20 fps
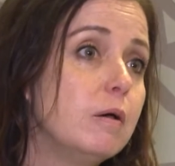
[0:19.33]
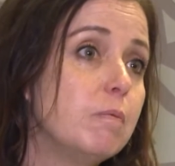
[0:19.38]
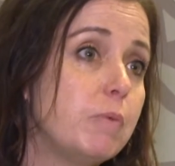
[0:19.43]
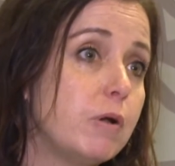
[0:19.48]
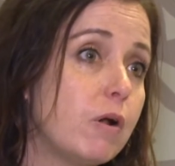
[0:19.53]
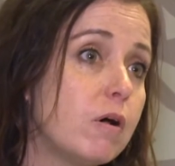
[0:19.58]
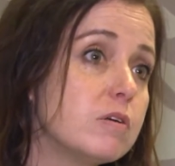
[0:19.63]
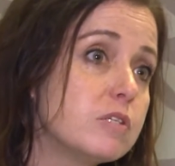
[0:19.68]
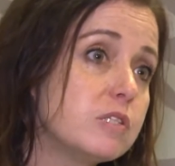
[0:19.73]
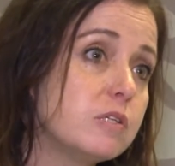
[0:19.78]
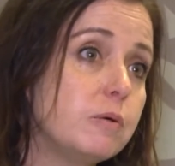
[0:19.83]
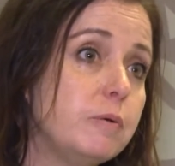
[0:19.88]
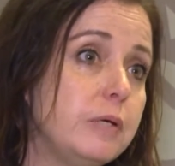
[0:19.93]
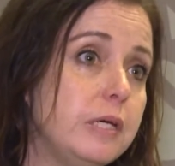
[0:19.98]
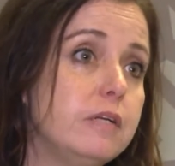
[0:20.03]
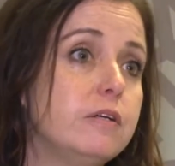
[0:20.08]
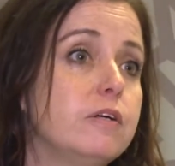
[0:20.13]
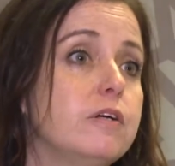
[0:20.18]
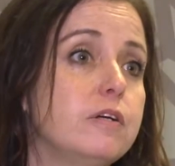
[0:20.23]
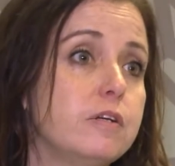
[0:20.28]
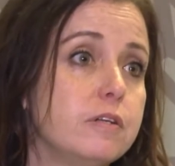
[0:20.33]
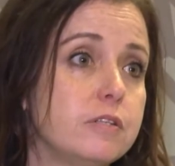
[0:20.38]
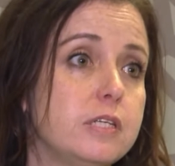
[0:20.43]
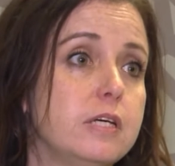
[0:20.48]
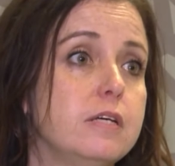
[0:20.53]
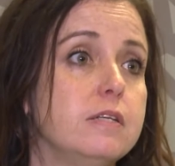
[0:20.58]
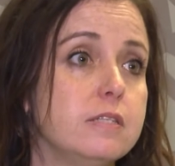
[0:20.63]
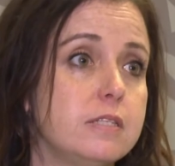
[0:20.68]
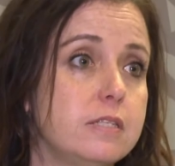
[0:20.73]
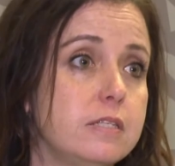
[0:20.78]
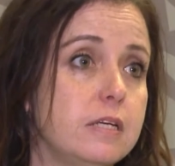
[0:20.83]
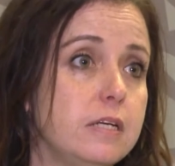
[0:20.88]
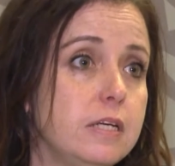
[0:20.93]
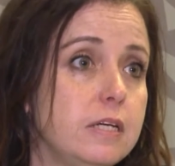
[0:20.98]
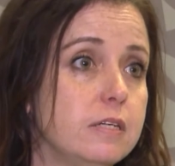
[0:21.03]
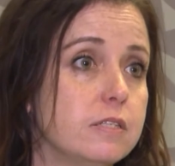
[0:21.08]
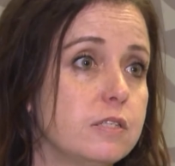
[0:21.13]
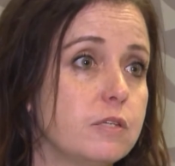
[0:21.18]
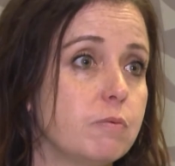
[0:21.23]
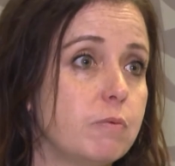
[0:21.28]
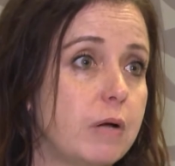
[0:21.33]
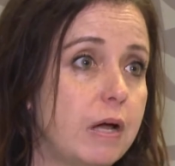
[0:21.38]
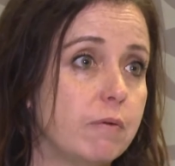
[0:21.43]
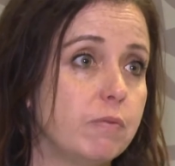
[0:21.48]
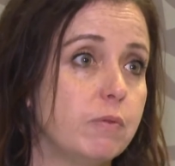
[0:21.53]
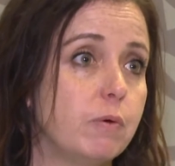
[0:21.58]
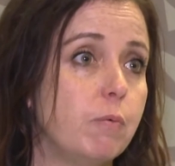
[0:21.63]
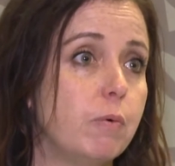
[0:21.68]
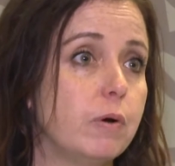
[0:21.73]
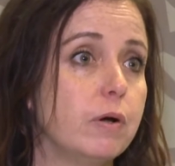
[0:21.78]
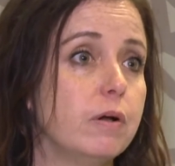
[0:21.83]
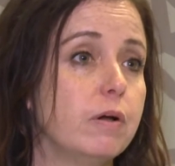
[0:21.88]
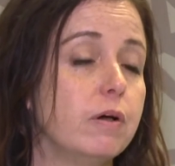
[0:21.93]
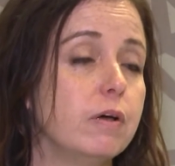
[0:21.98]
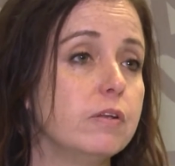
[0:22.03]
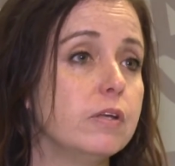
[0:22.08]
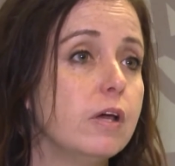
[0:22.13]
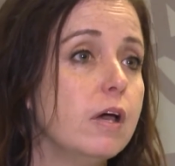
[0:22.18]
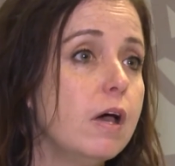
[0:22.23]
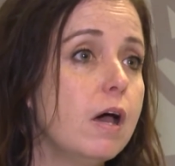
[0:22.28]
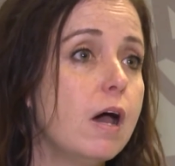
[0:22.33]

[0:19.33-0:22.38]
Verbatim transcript: but also eaters in cities around the world.